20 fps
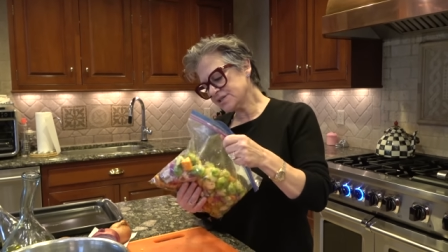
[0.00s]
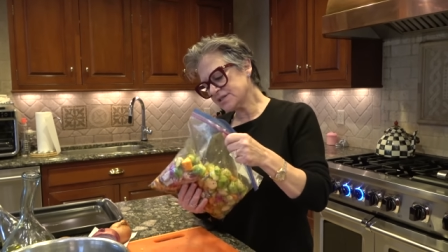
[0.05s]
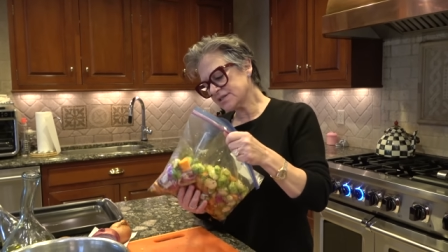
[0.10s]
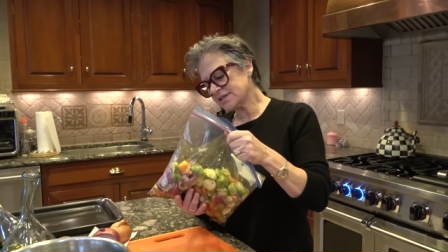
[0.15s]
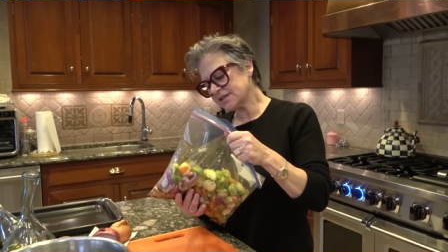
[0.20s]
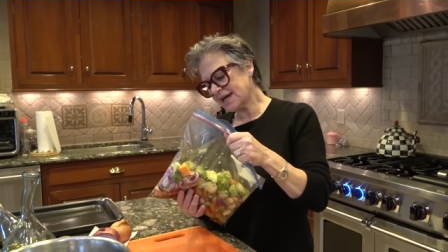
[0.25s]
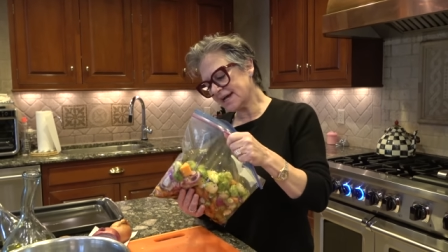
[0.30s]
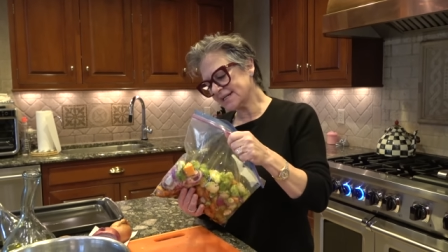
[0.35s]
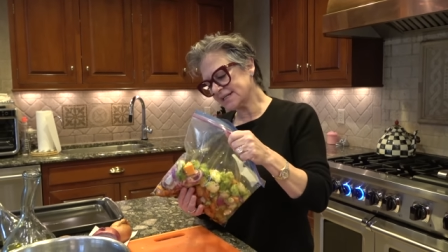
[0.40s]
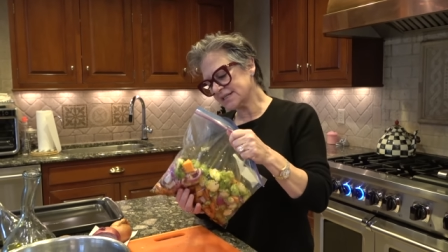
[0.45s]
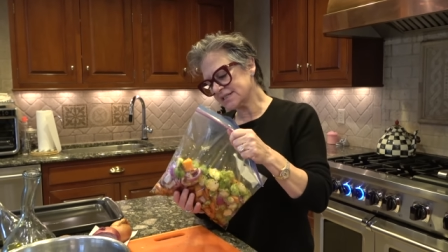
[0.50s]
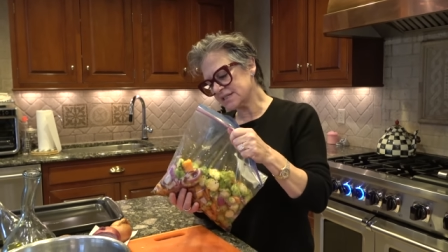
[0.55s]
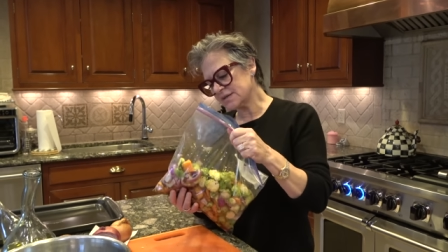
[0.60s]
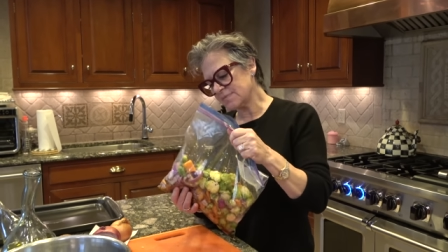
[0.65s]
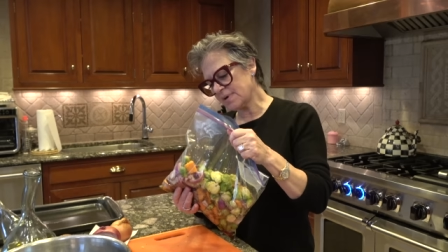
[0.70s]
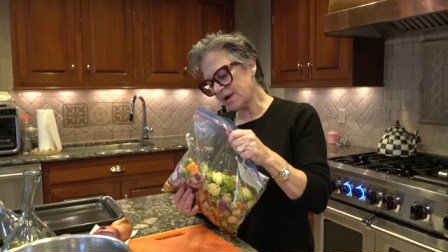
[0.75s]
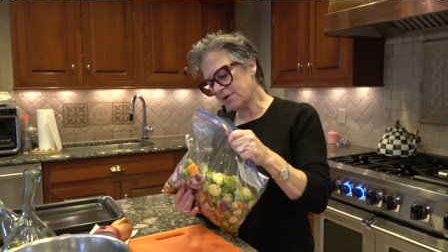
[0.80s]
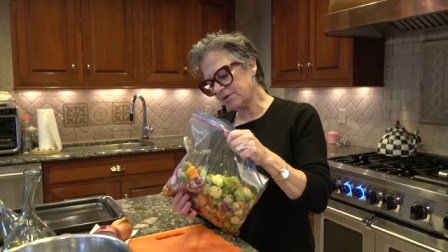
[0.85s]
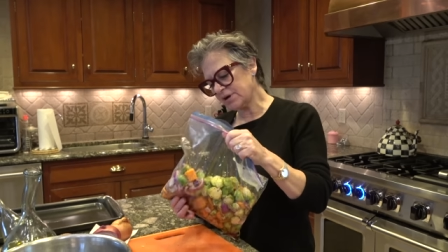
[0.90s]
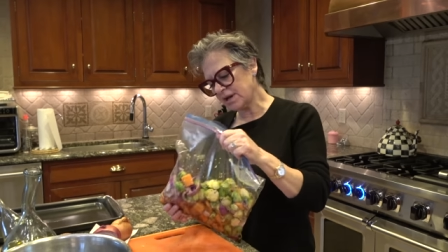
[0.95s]
just like it
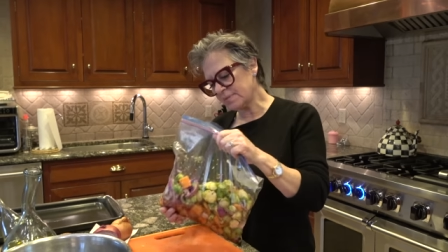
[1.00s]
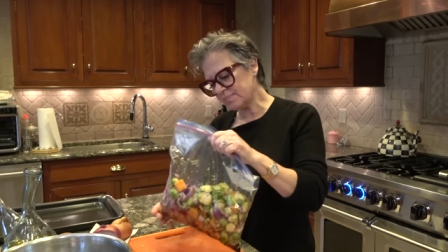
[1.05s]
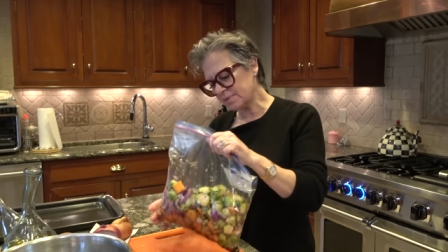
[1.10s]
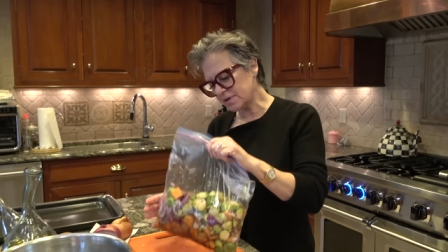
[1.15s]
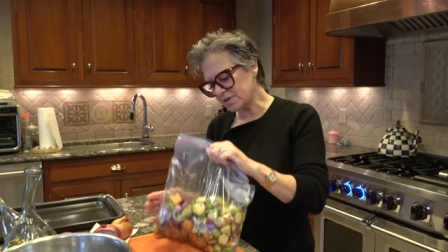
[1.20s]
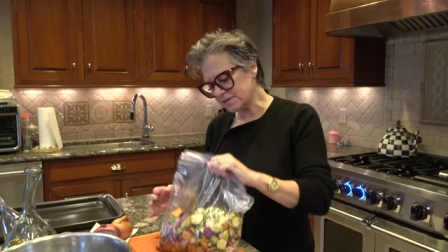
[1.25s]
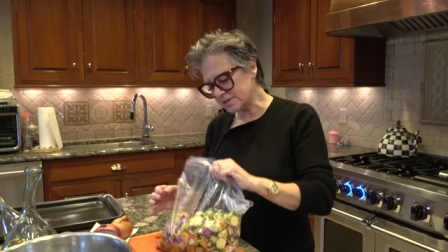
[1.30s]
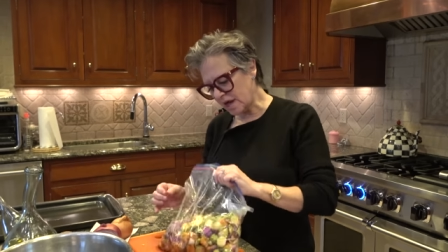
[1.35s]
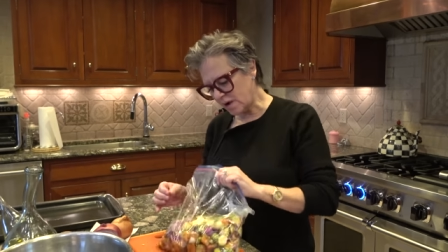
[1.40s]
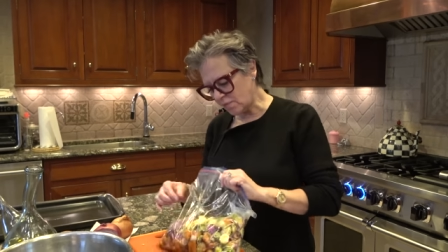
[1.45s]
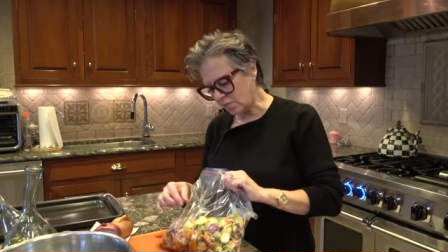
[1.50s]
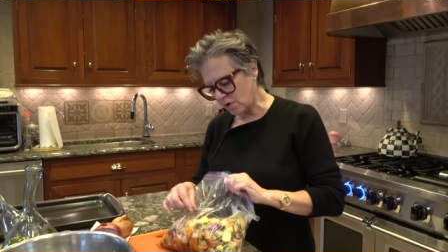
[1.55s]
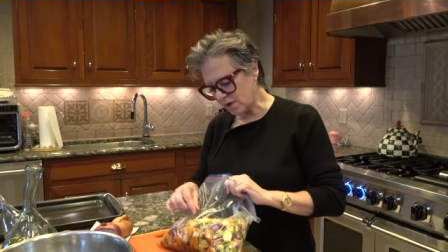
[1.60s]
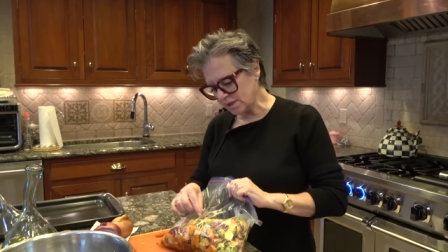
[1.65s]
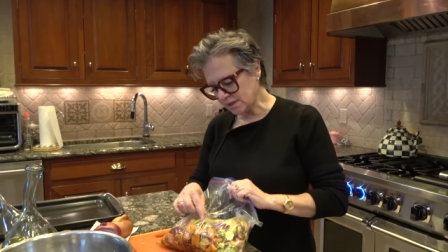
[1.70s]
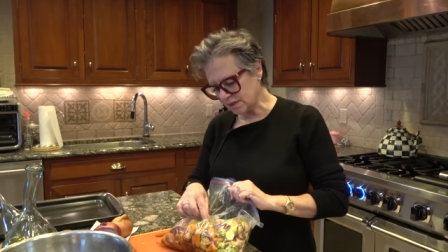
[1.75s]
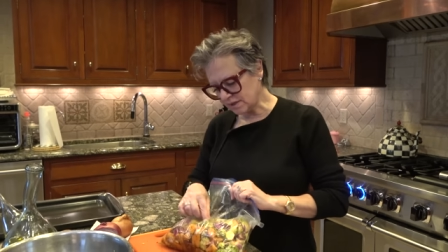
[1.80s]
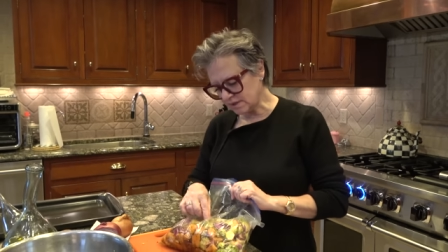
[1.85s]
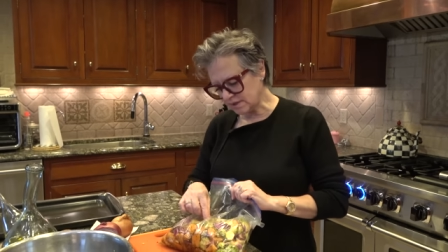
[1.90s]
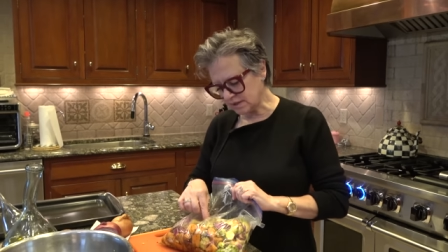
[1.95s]
to marinate because I
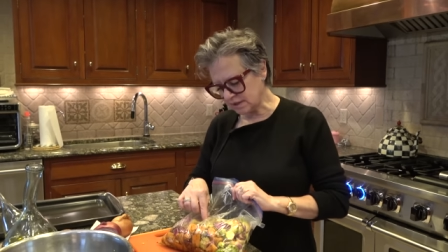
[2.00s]
want